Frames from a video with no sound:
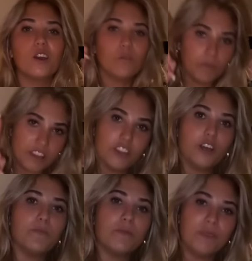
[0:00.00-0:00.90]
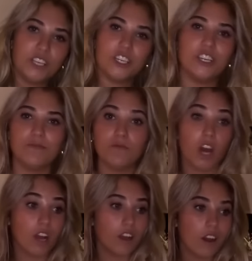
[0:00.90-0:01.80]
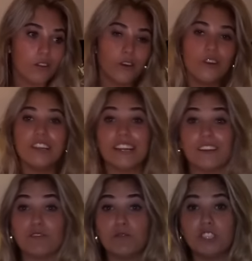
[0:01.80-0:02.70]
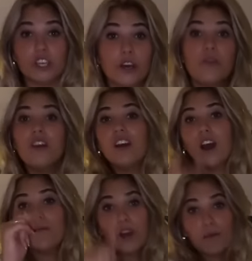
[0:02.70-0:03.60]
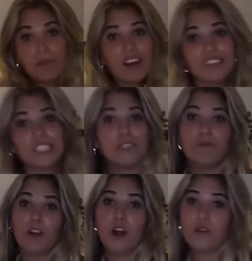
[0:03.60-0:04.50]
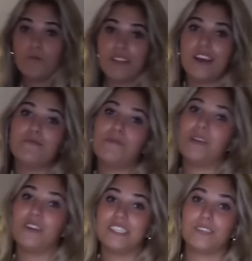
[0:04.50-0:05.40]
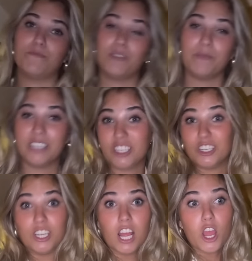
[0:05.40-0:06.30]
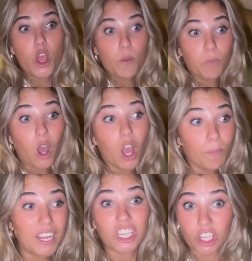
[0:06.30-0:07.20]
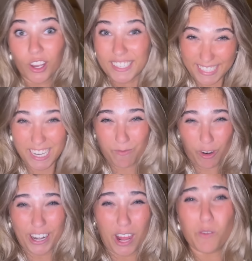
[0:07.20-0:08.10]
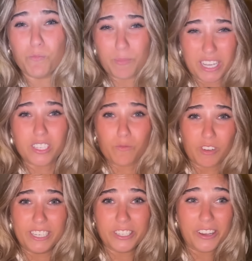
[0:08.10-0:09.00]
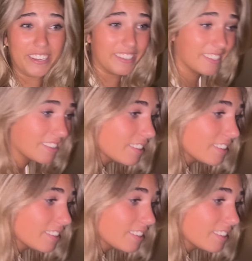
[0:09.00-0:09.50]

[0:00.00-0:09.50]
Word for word: with no permission. I can go on holiday if I want to. I'm going to Paris tomorrow without my parents' permission. But I'm actually going to sleep right now because I'm really tired.